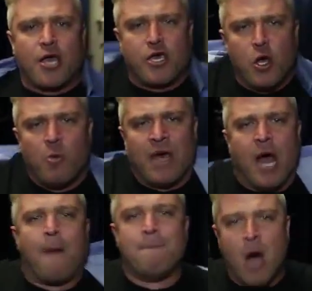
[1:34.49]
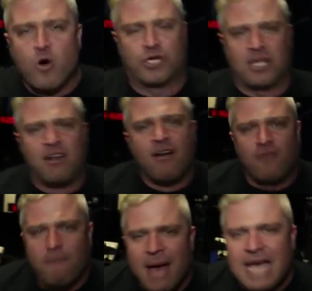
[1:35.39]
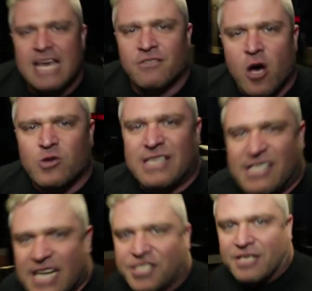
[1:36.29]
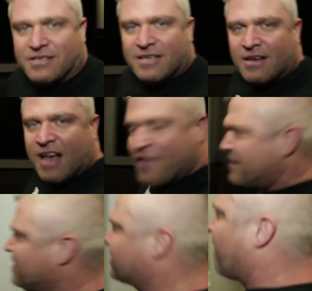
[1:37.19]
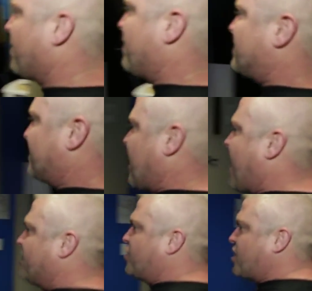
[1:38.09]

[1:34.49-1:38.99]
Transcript: human emotion for making those decisions. This is something that's got to